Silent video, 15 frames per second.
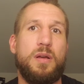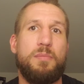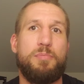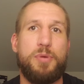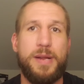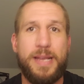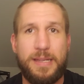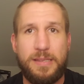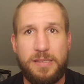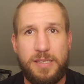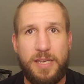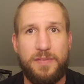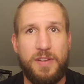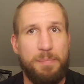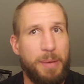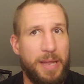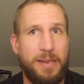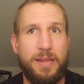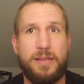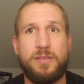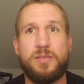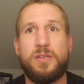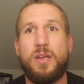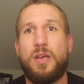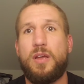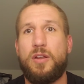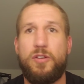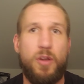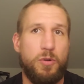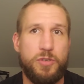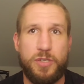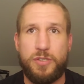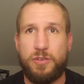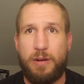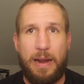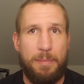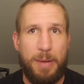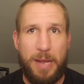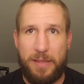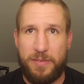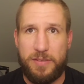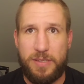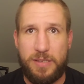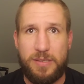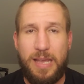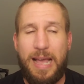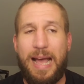preconceived opinions, notions, or hypotheses.